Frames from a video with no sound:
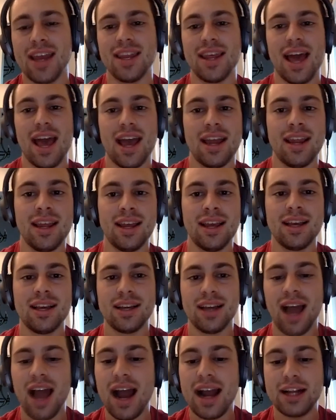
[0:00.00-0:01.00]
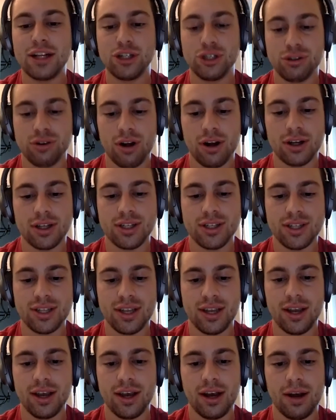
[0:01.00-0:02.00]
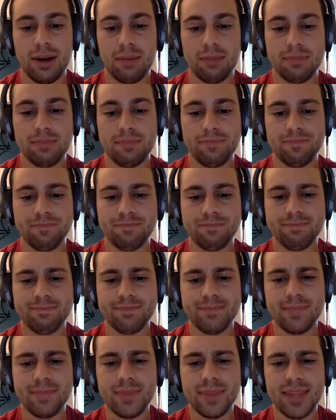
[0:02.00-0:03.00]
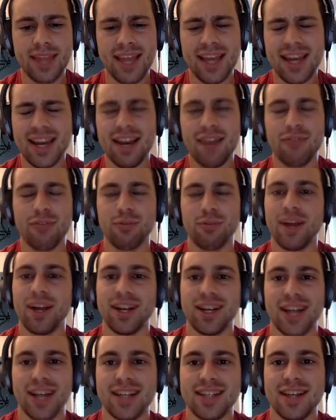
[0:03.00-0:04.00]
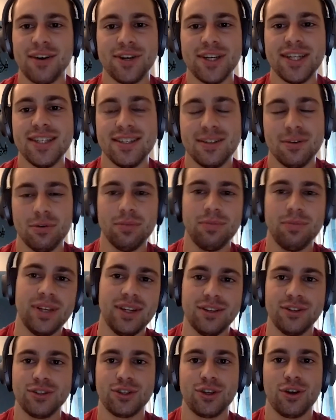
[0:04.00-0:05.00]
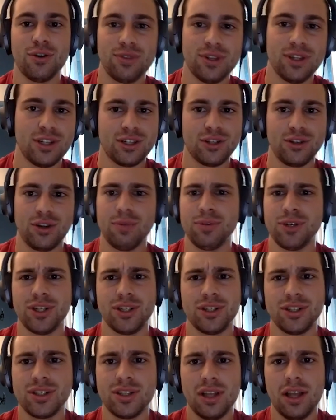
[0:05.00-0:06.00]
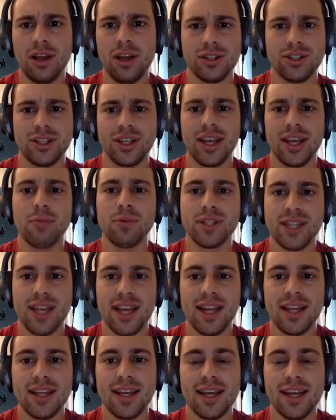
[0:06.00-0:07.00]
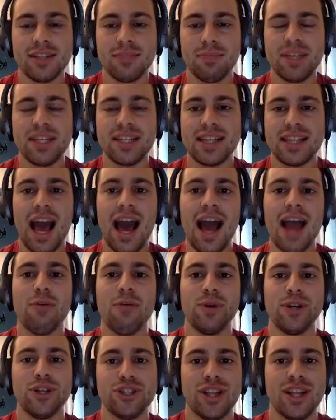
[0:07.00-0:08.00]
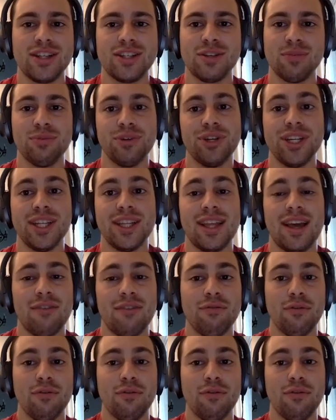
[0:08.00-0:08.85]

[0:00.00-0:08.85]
that I trust. And I never recognized how easy it would be to just go in the description, just get what Dan gets, because I wish that someone did that for